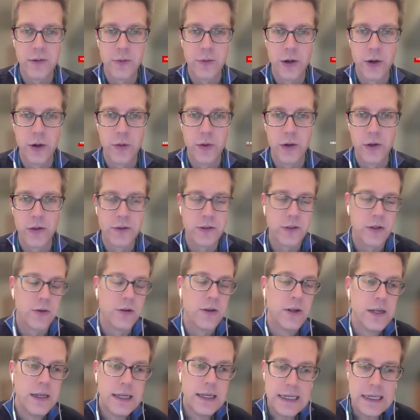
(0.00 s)
real world. So
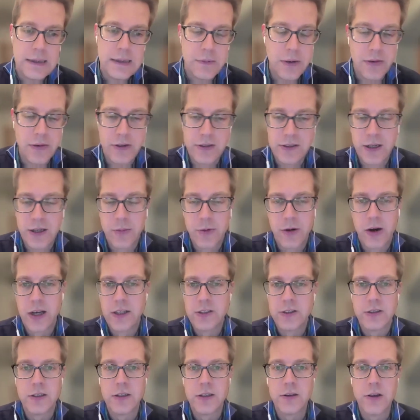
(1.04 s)
maybe to
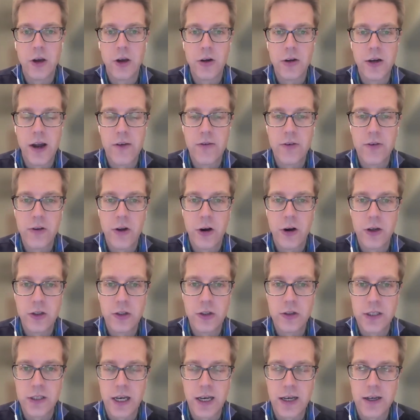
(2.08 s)
summarize, ever larger
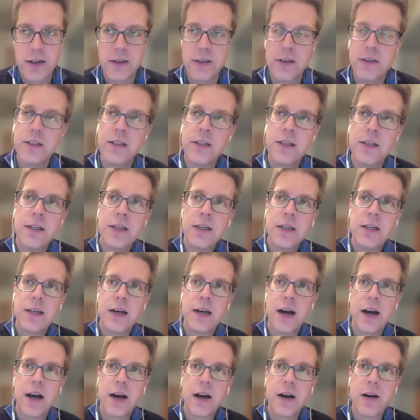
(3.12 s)
scale,
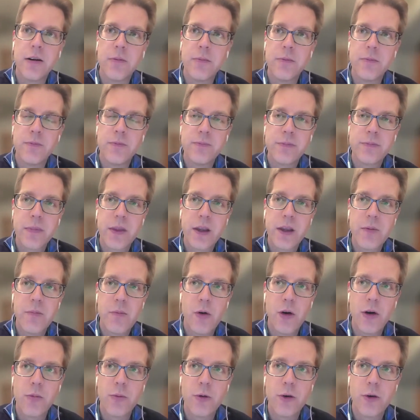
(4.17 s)

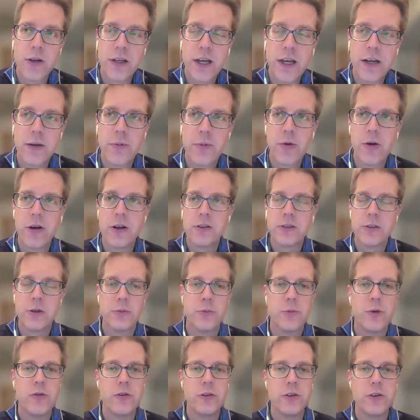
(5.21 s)
more and more data points. So
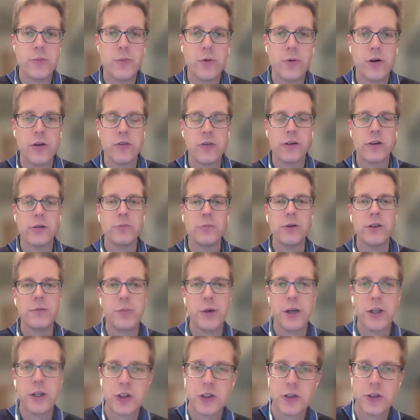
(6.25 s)
moving to more of a complete
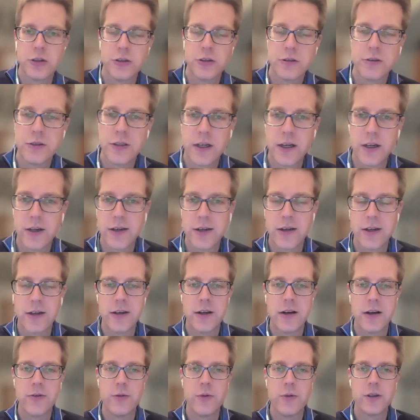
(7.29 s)
picture
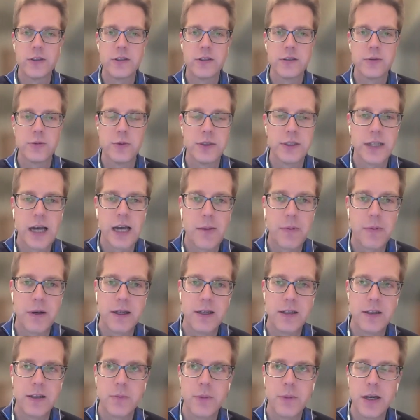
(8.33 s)
of what's happening
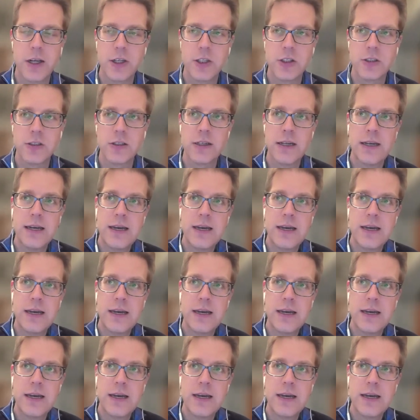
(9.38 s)
in the patient.